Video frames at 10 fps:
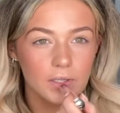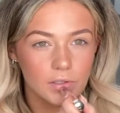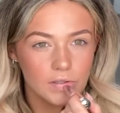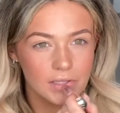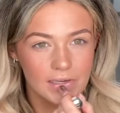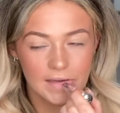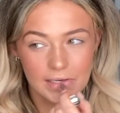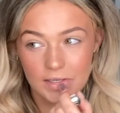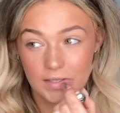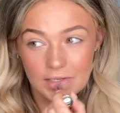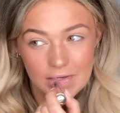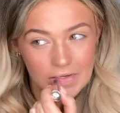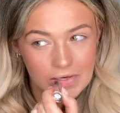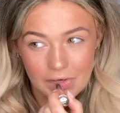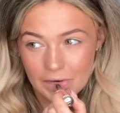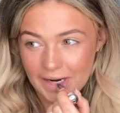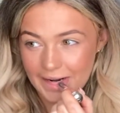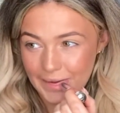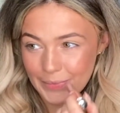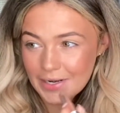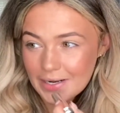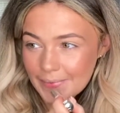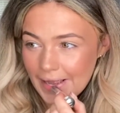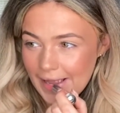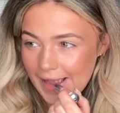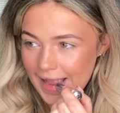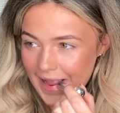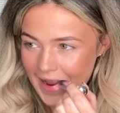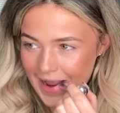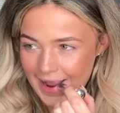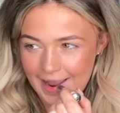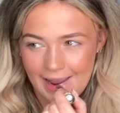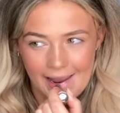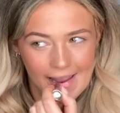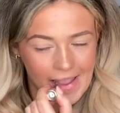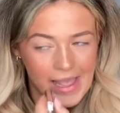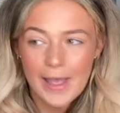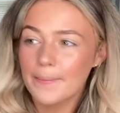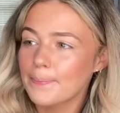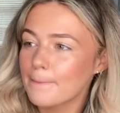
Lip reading: This is a great lip balm, and